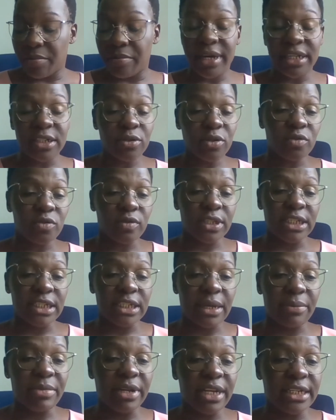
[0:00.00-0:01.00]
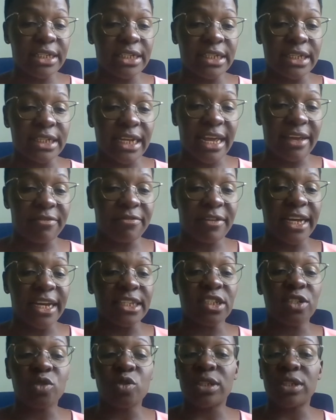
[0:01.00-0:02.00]
persons with disabilities, life
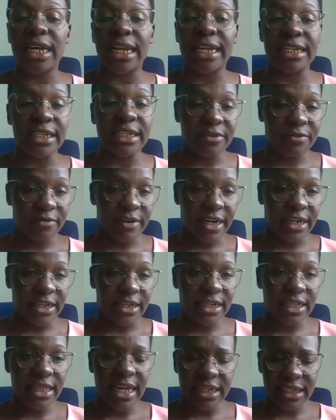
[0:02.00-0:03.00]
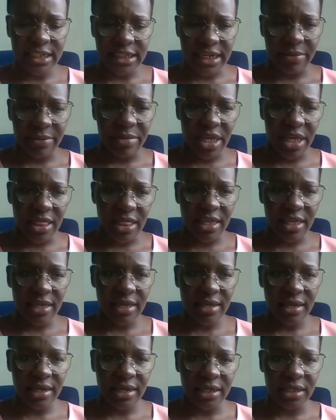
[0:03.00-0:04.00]
is totally different. That is a myth.
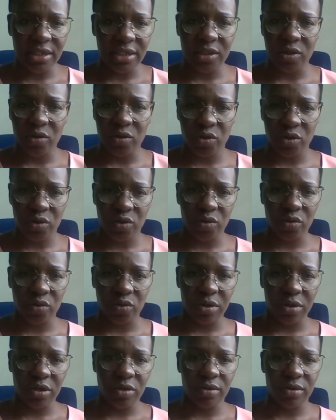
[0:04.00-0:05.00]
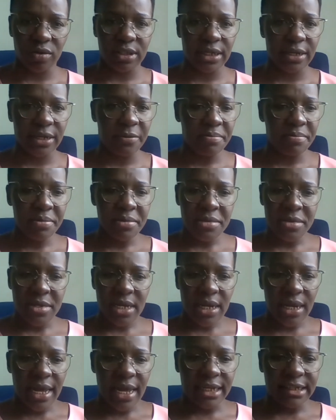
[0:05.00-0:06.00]
It is not true because,
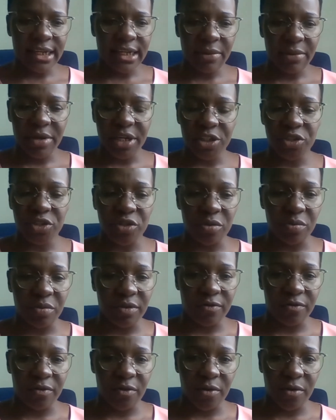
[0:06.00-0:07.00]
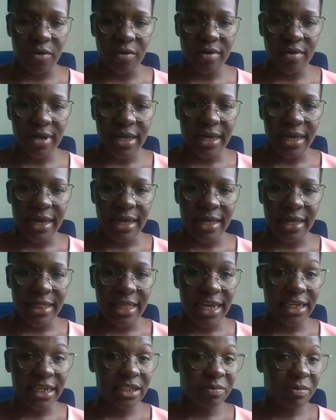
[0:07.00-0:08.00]
as I mentioned before,
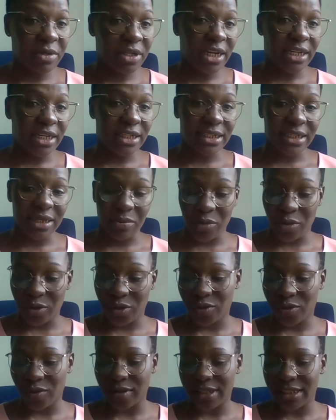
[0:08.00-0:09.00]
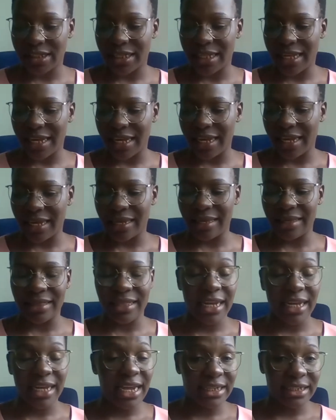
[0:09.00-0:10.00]
they experience emotions, they
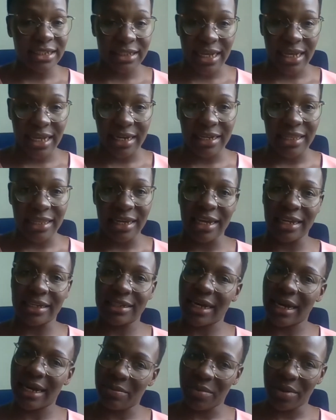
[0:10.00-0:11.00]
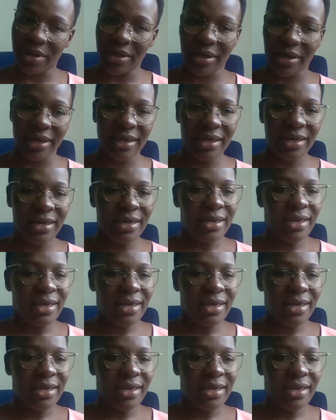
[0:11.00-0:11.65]
get sad, they get happy,